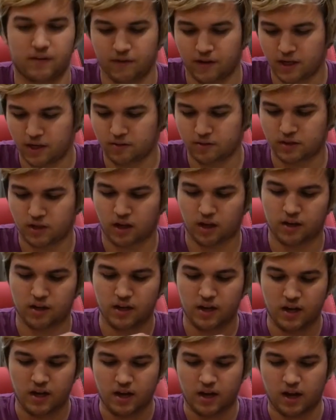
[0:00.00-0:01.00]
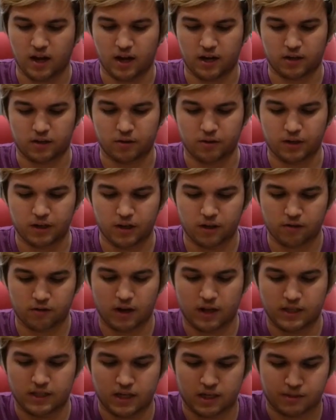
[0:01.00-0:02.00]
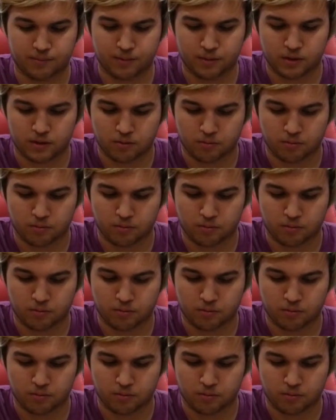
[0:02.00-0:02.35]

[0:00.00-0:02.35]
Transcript: videos on, uh, including another ITX build.